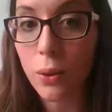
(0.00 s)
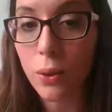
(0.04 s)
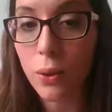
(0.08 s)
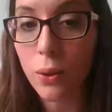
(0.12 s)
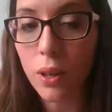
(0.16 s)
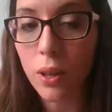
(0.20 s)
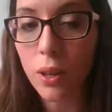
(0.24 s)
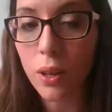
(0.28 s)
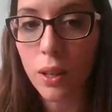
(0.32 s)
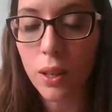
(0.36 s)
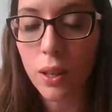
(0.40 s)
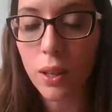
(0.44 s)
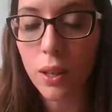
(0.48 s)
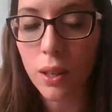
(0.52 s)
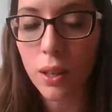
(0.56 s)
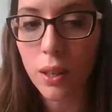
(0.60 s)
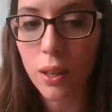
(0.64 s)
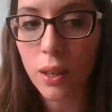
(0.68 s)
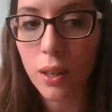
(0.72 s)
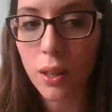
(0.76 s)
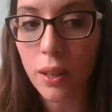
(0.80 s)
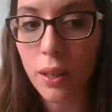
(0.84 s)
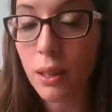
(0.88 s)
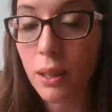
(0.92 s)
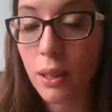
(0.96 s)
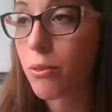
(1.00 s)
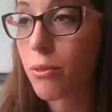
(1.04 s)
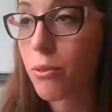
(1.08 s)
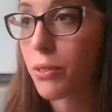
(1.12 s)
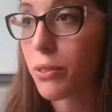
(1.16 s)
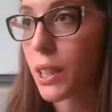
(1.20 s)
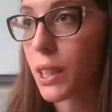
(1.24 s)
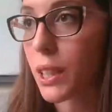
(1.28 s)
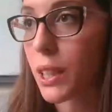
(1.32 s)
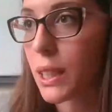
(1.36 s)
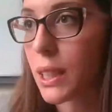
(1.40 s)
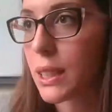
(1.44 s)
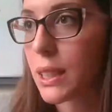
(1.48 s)
or
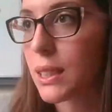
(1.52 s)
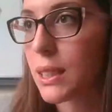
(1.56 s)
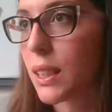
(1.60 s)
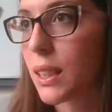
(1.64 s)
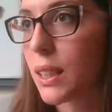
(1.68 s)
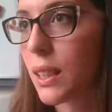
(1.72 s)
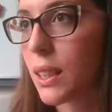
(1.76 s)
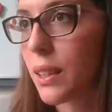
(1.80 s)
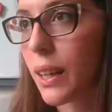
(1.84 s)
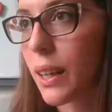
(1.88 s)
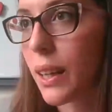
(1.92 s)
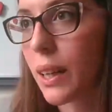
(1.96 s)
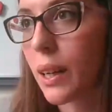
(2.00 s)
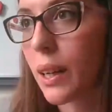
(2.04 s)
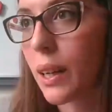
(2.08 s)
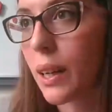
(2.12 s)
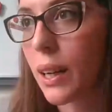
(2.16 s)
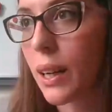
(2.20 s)
if there is indeed